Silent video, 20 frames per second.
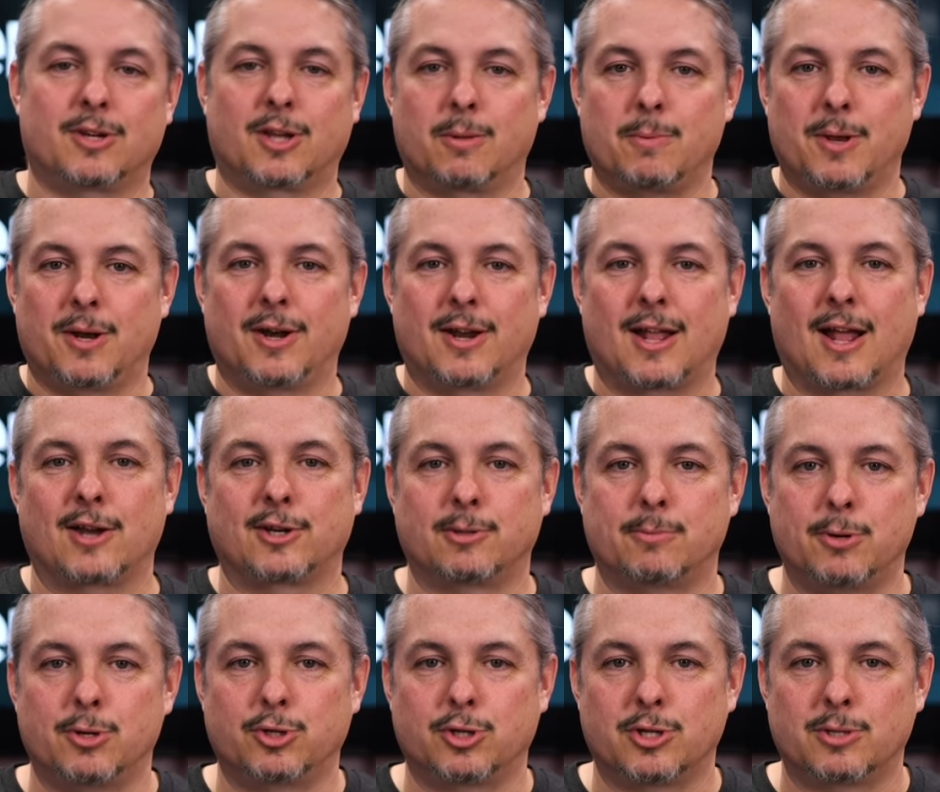community
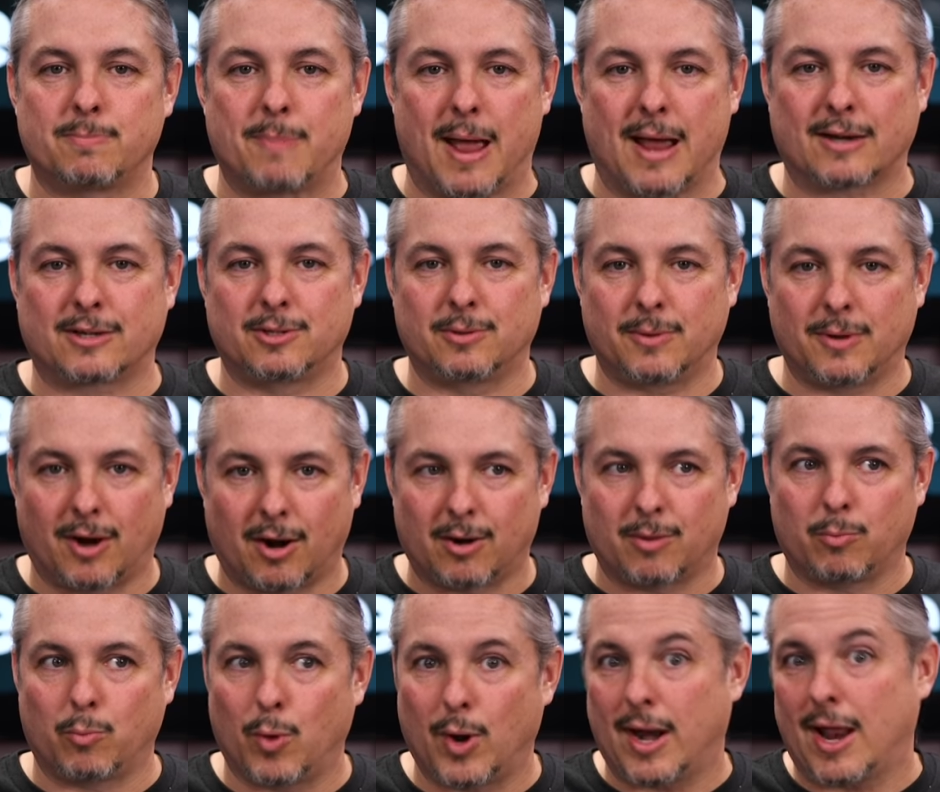contributions back to it are
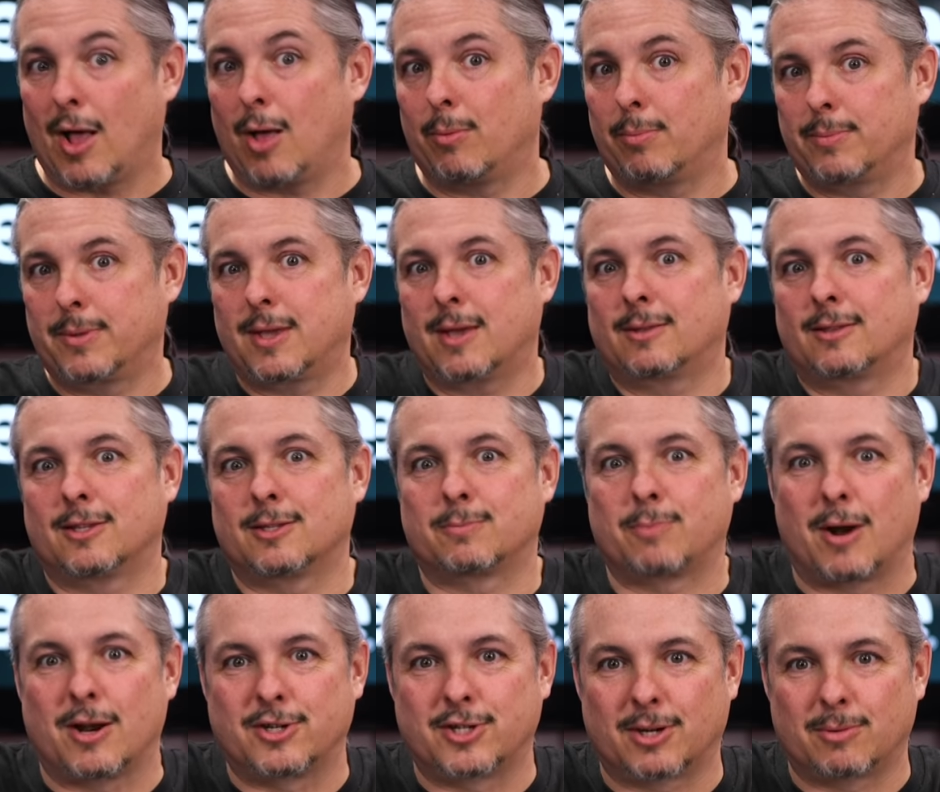what helped get this
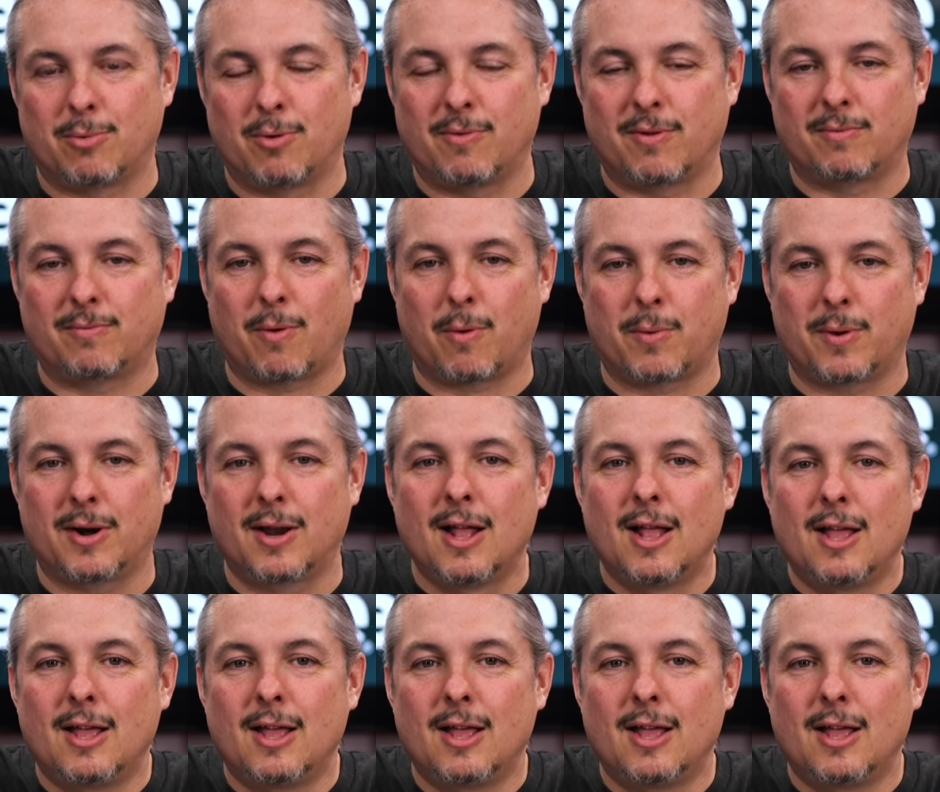project moving forward